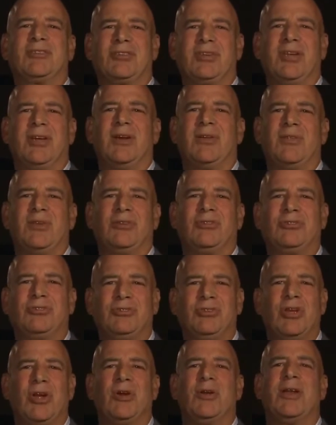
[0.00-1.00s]
here, there's
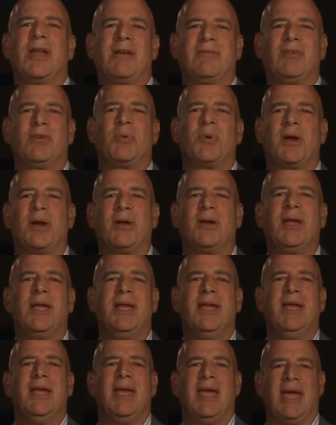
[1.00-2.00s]
dirt everywhere,
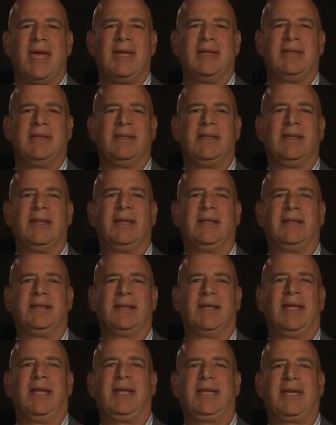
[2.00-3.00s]
and
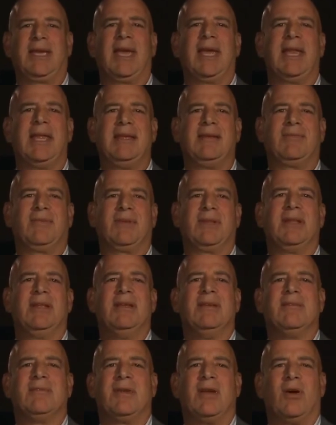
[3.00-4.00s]
he can't even,
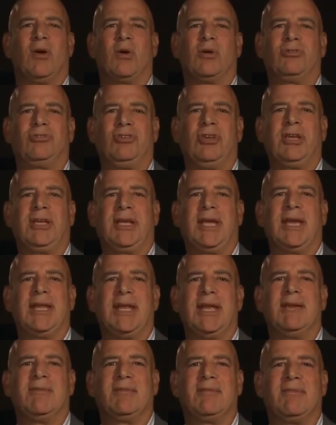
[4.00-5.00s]
or she can't
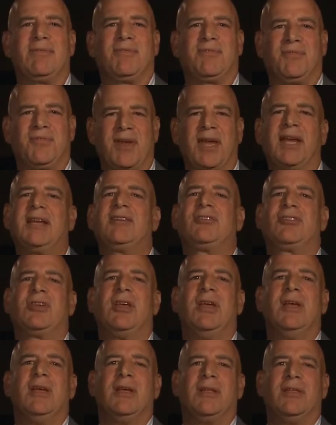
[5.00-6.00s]
even fix
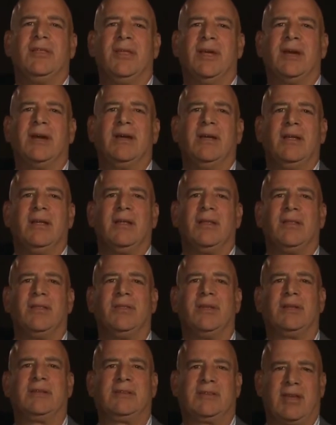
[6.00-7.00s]
the
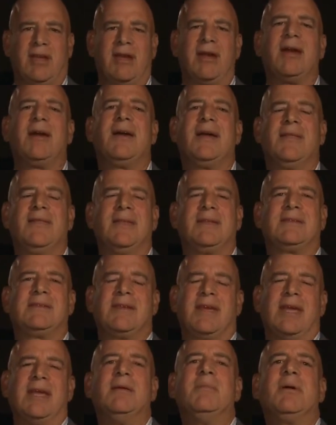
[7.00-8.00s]
tear in the
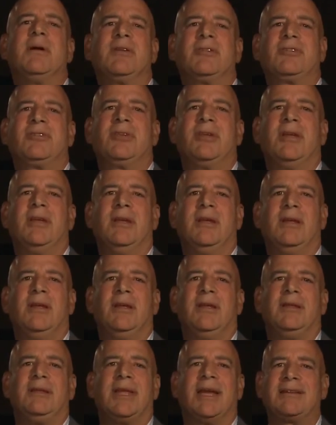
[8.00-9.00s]
tables.
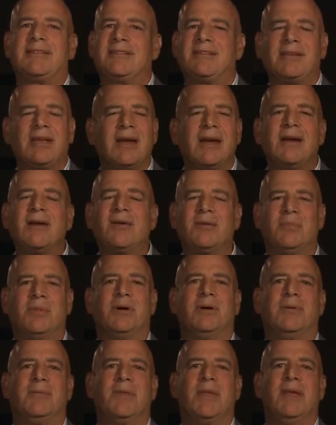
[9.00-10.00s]
That's
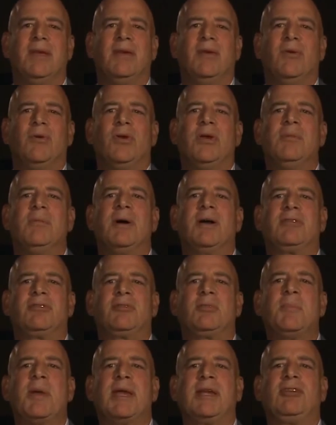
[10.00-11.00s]
terrible. We
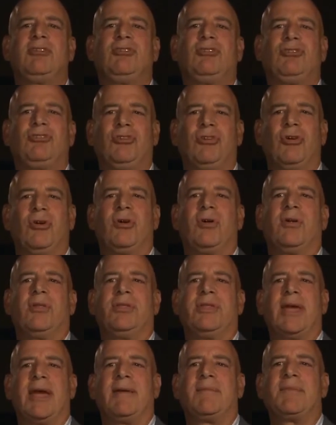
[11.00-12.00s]
must make sure
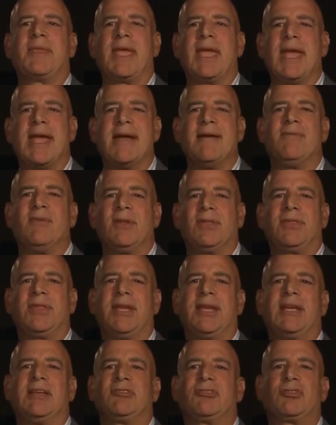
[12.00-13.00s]
that
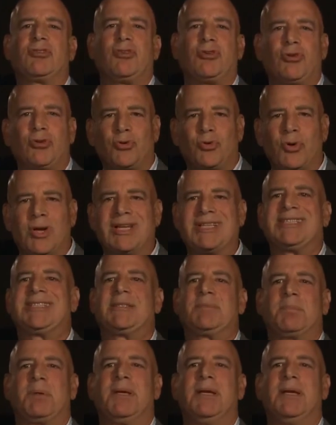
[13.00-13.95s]
everything is crisp.